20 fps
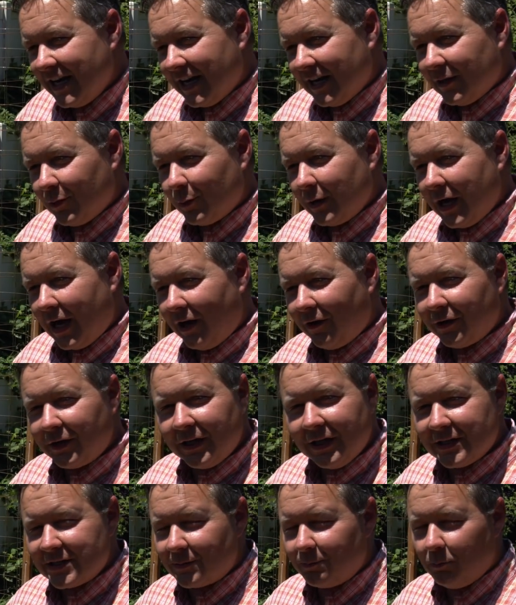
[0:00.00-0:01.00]
And the
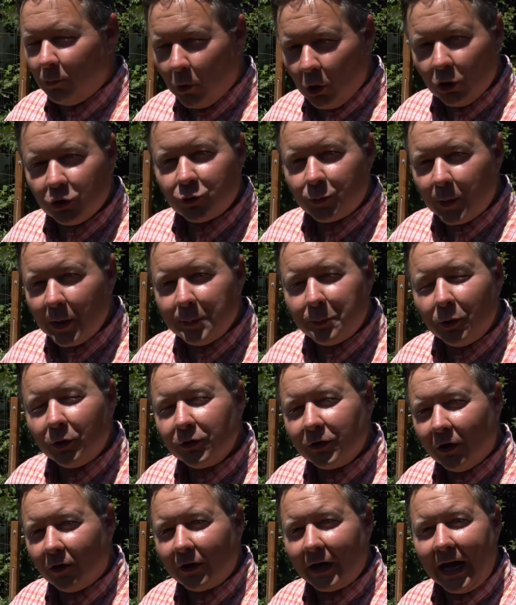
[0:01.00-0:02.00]
reality is most people
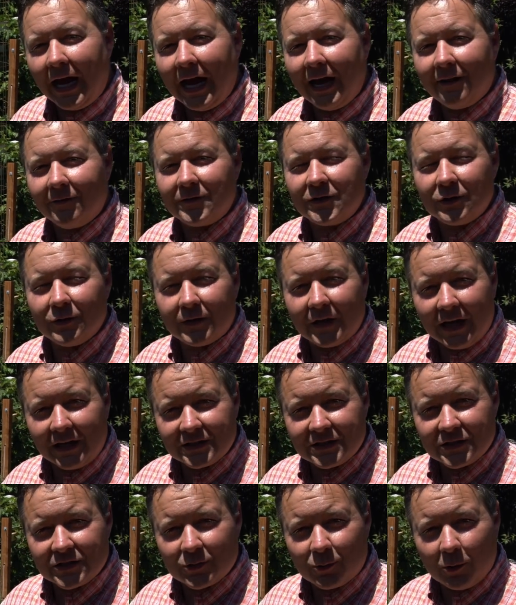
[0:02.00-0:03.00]
don't have
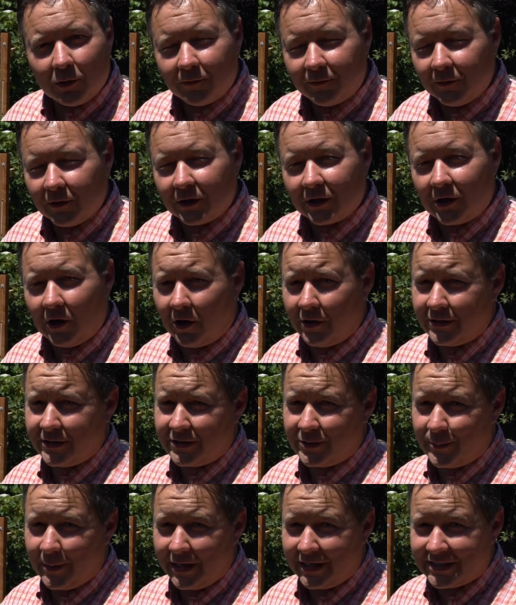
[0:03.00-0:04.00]
2,000 square foot of garden
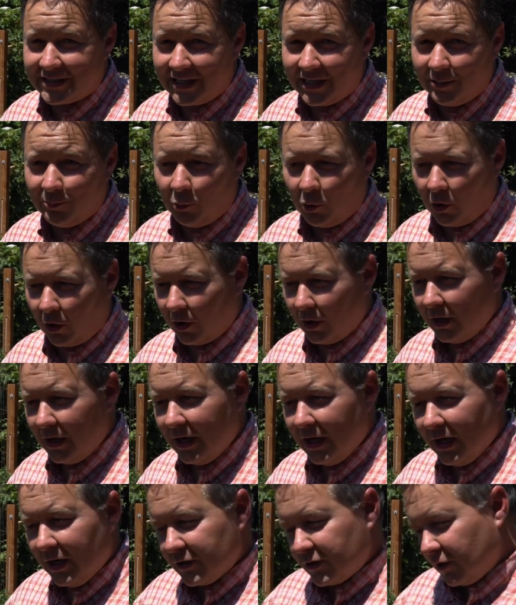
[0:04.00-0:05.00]
space anymore.
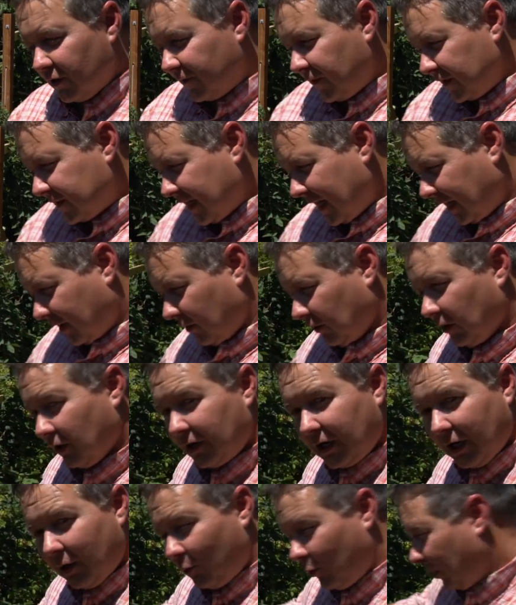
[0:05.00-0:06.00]
So if you take a look at